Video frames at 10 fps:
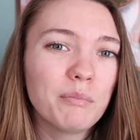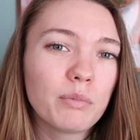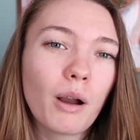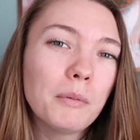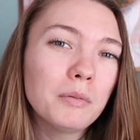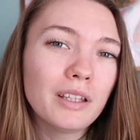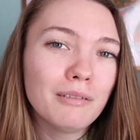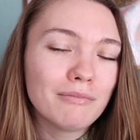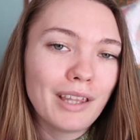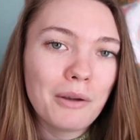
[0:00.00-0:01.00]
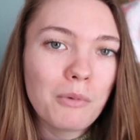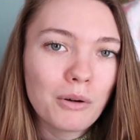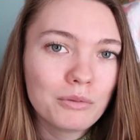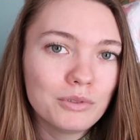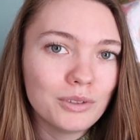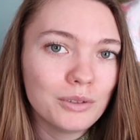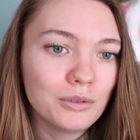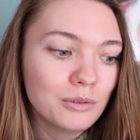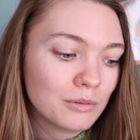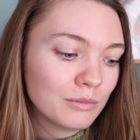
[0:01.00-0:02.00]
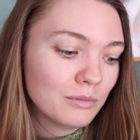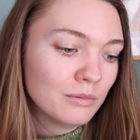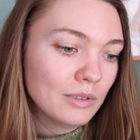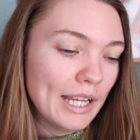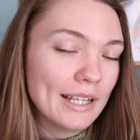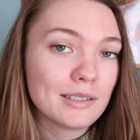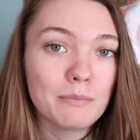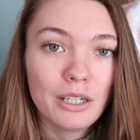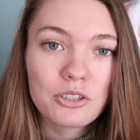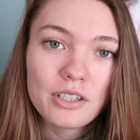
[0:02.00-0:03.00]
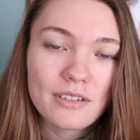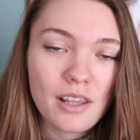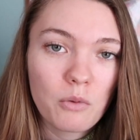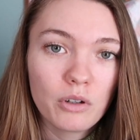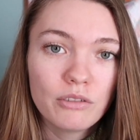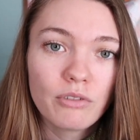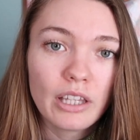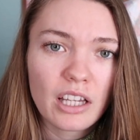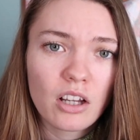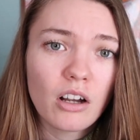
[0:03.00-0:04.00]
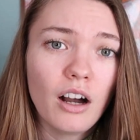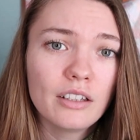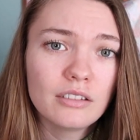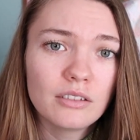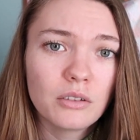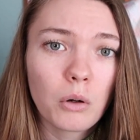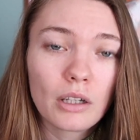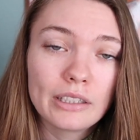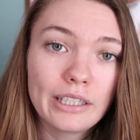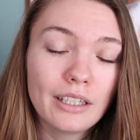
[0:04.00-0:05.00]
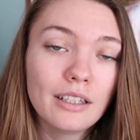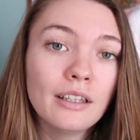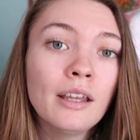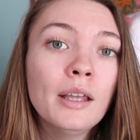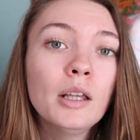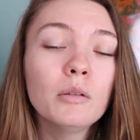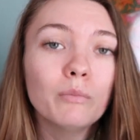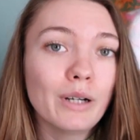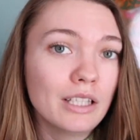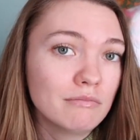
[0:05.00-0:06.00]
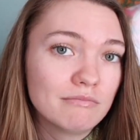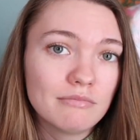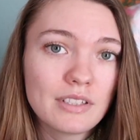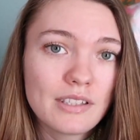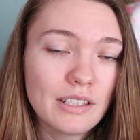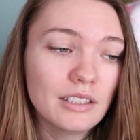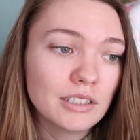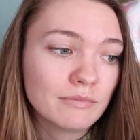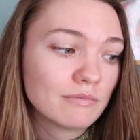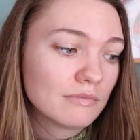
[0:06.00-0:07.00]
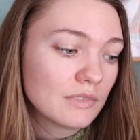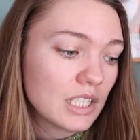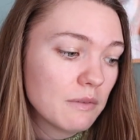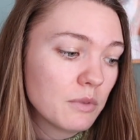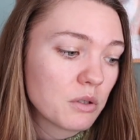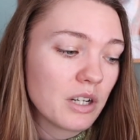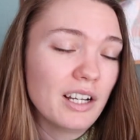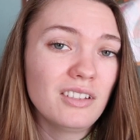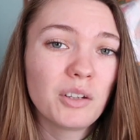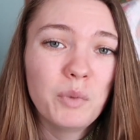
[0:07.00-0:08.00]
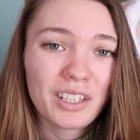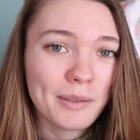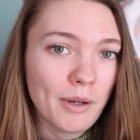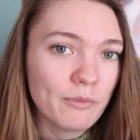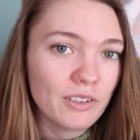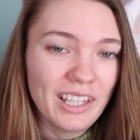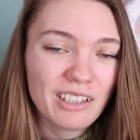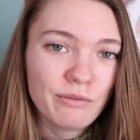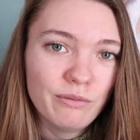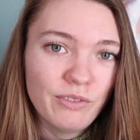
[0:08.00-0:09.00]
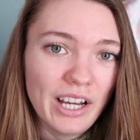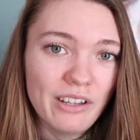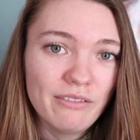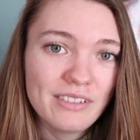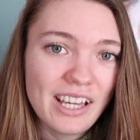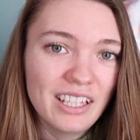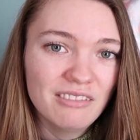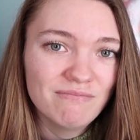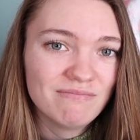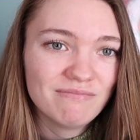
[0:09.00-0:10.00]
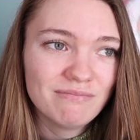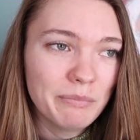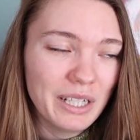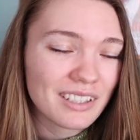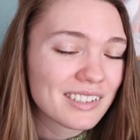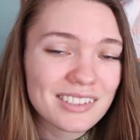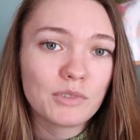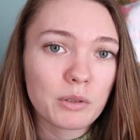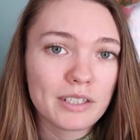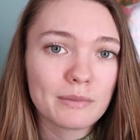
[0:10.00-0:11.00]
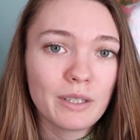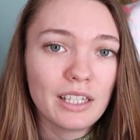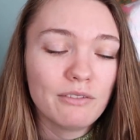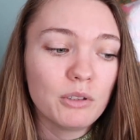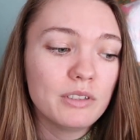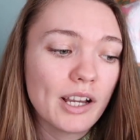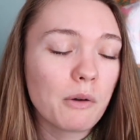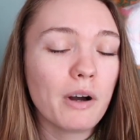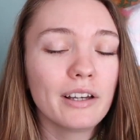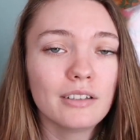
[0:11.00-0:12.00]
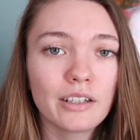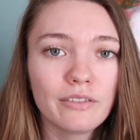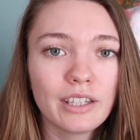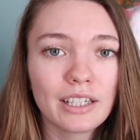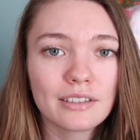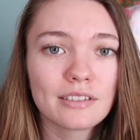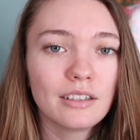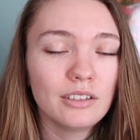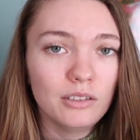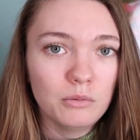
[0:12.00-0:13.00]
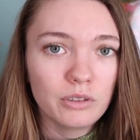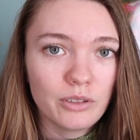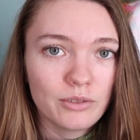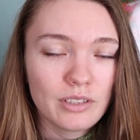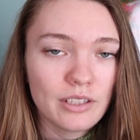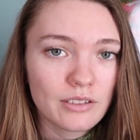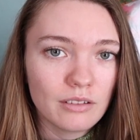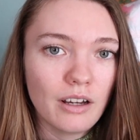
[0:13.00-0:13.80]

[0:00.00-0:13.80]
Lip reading: Probably they won't do as much as they would for like a cotton or a linen, but still give them a try. You can pick them up for like $5-10. Trust me, if you DIY a lot of things, you will use these a